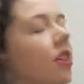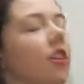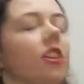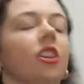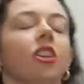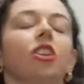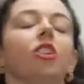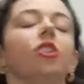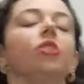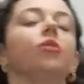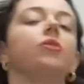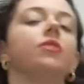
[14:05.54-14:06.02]

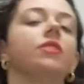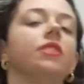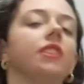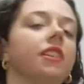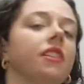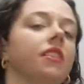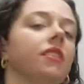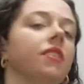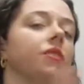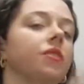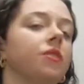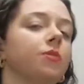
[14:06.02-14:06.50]

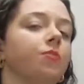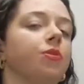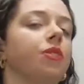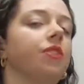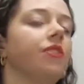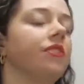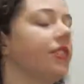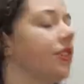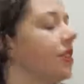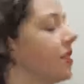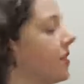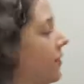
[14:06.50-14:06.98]
using those
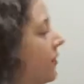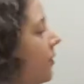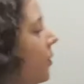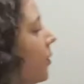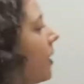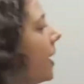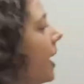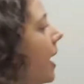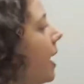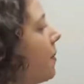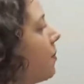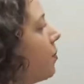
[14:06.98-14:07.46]
previous
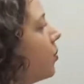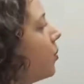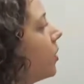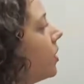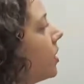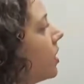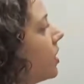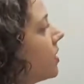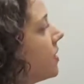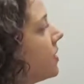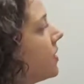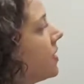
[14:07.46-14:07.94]
vocab
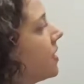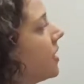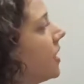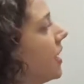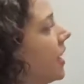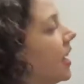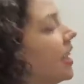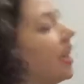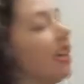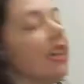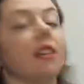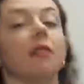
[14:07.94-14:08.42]
words
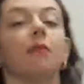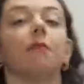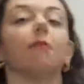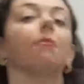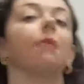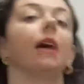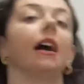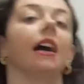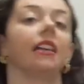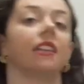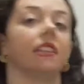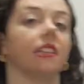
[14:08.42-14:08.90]
in
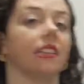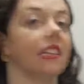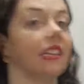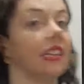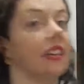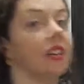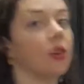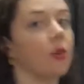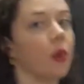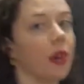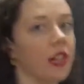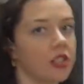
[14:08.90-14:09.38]
my
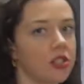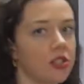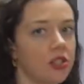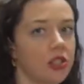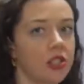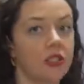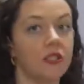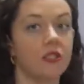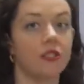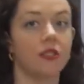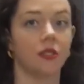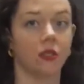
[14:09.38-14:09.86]
leading
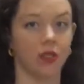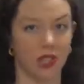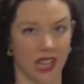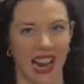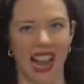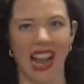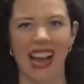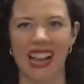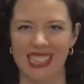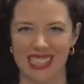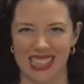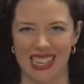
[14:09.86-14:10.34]
questions or
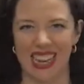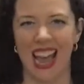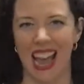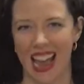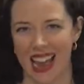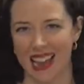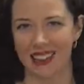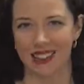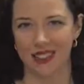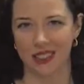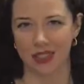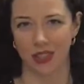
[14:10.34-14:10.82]
as an
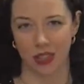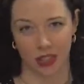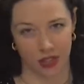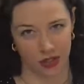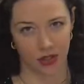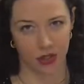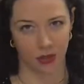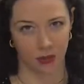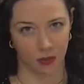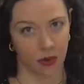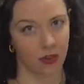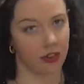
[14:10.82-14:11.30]
answer
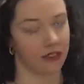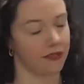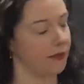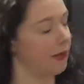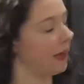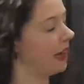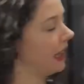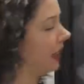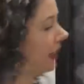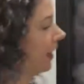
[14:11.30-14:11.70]
to one of my